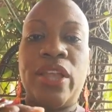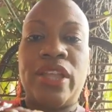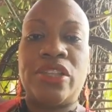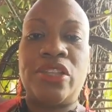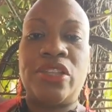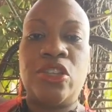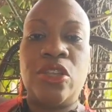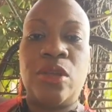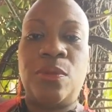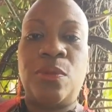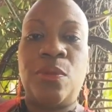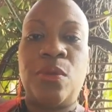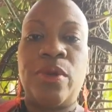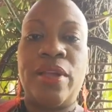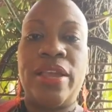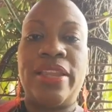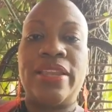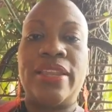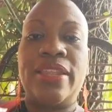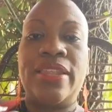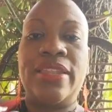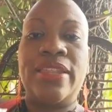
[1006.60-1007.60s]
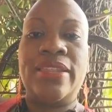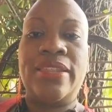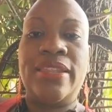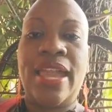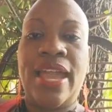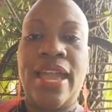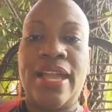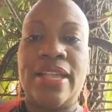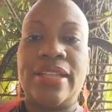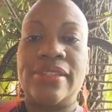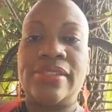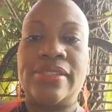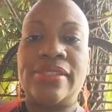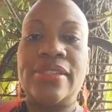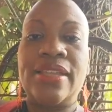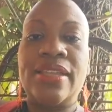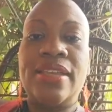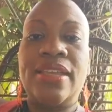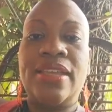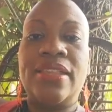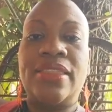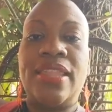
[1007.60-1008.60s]
to your point, yes,
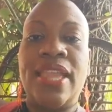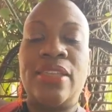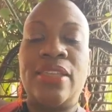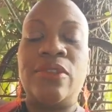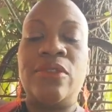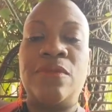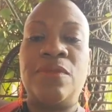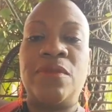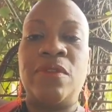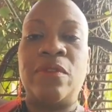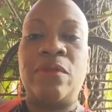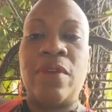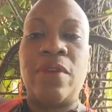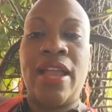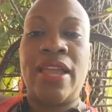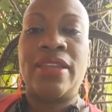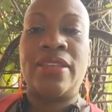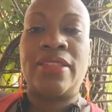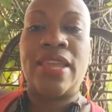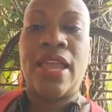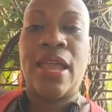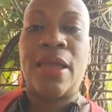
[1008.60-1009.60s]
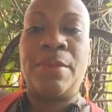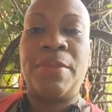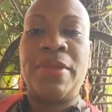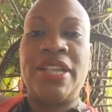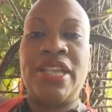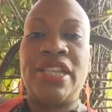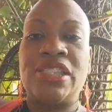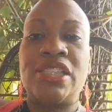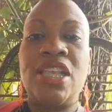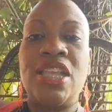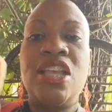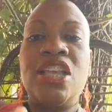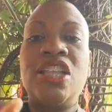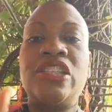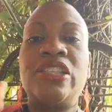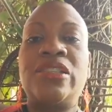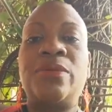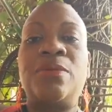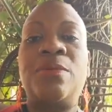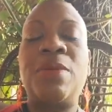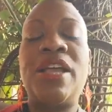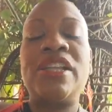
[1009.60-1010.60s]
thank you for writing that, because
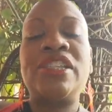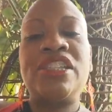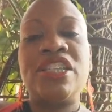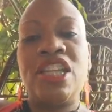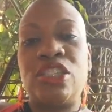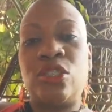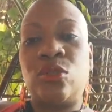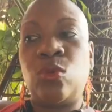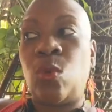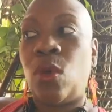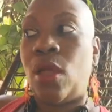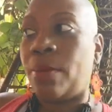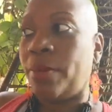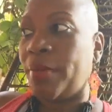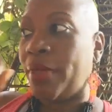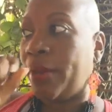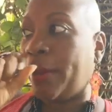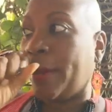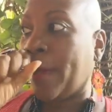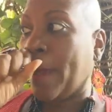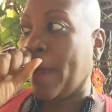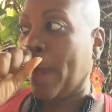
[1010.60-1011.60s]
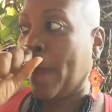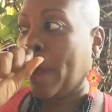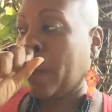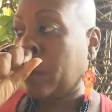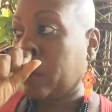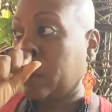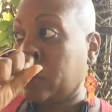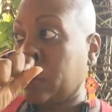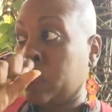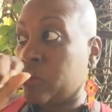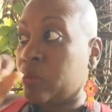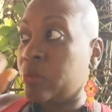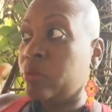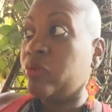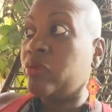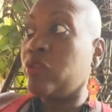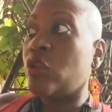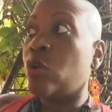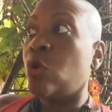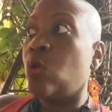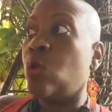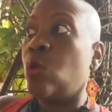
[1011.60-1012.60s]
especially as women,
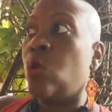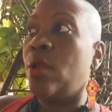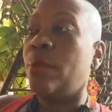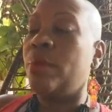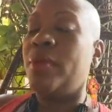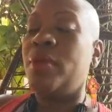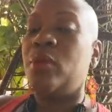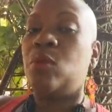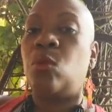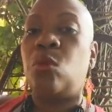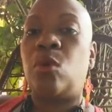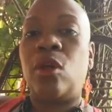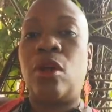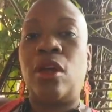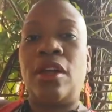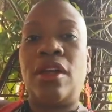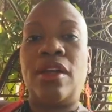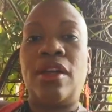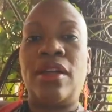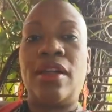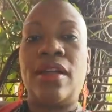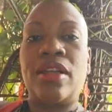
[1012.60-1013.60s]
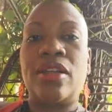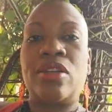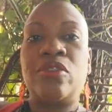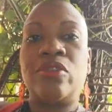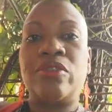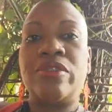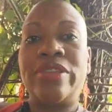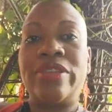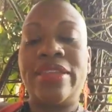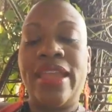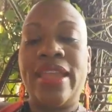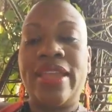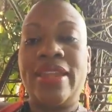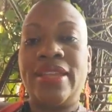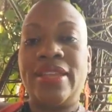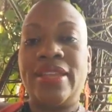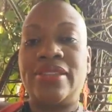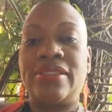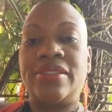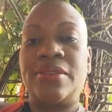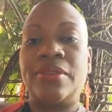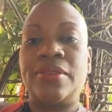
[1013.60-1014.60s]
women were
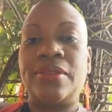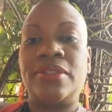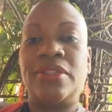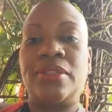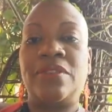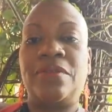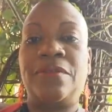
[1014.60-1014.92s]
created to